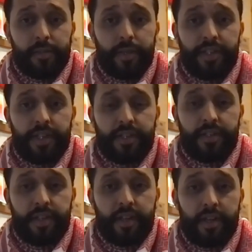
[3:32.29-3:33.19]
which is
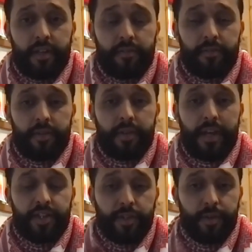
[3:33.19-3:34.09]
the
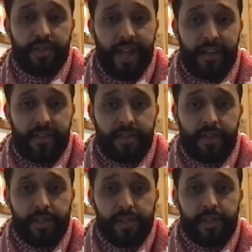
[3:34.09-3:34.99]
national
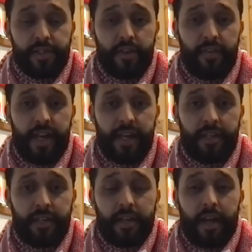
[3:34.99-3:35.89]
stats
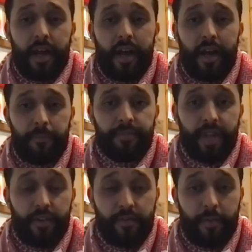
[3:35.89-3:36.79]
survey
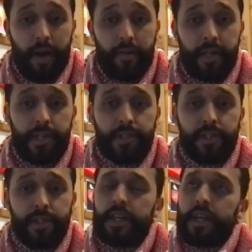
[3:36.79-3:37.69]
done for Māori.
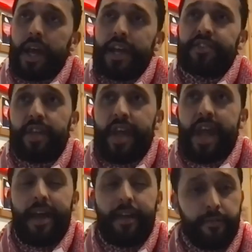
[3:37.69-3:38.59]
And so there
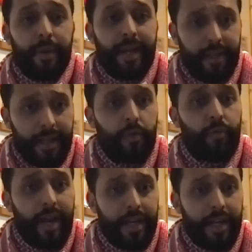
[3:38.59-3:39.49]
have been like a
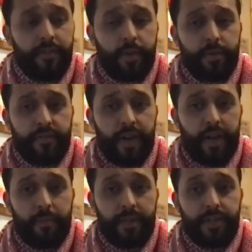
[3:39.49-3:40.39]
range of little
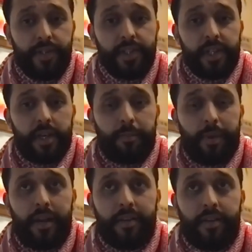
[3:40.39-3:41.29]
developments,
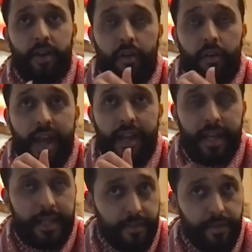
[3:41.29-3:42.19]
but on that
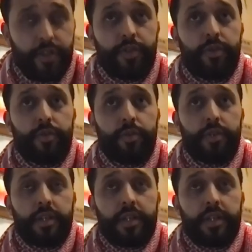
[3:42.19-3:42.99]
individual